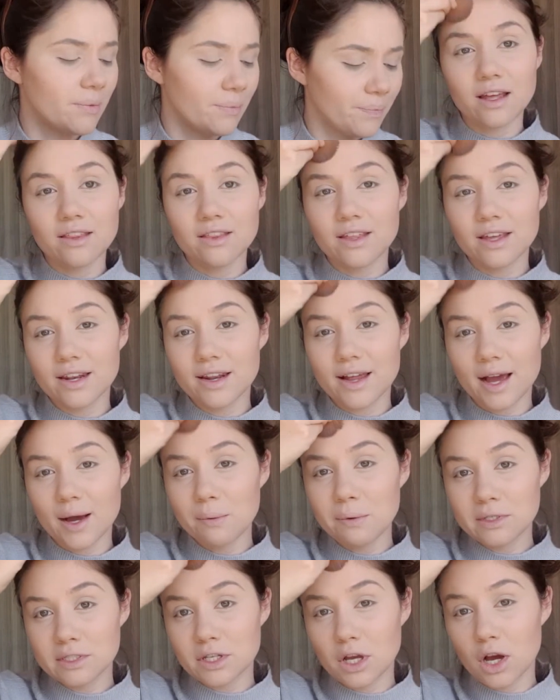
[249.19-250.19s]
and then I
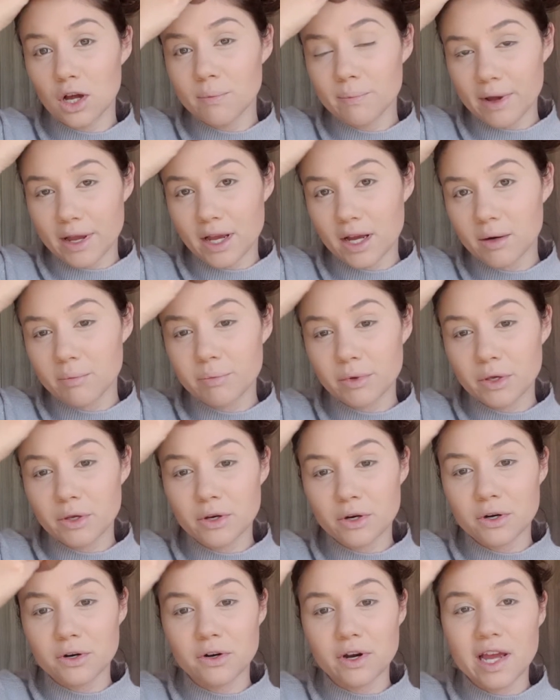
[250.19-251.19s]
was on my
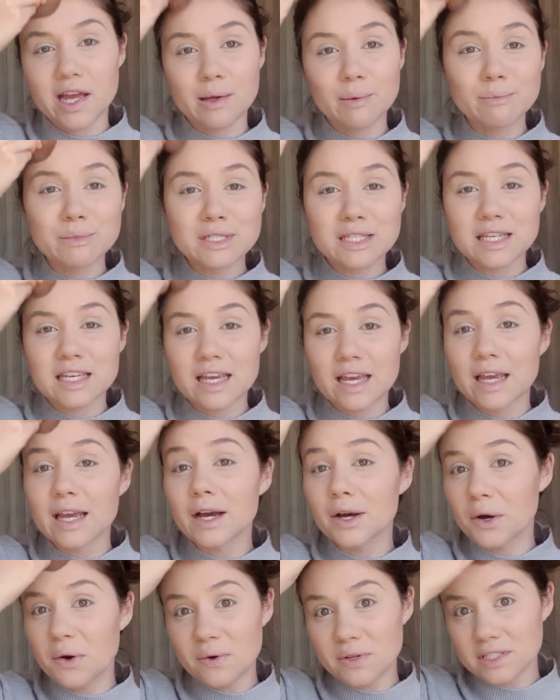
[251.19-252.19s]
computer emceeing
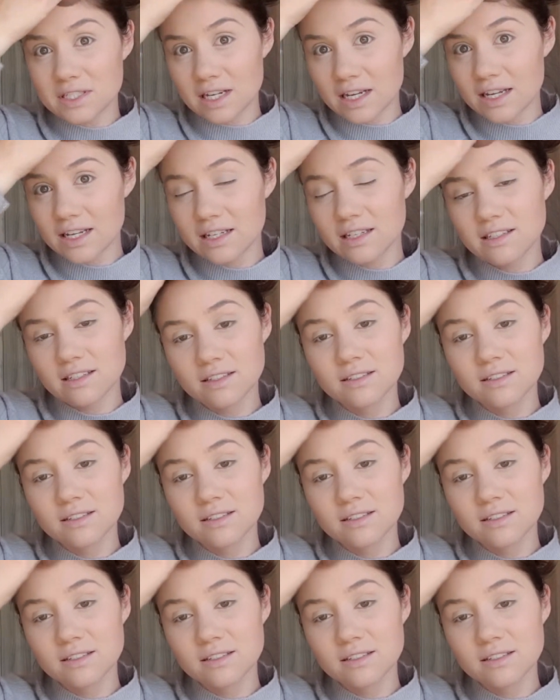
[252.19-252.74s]
a quiz night.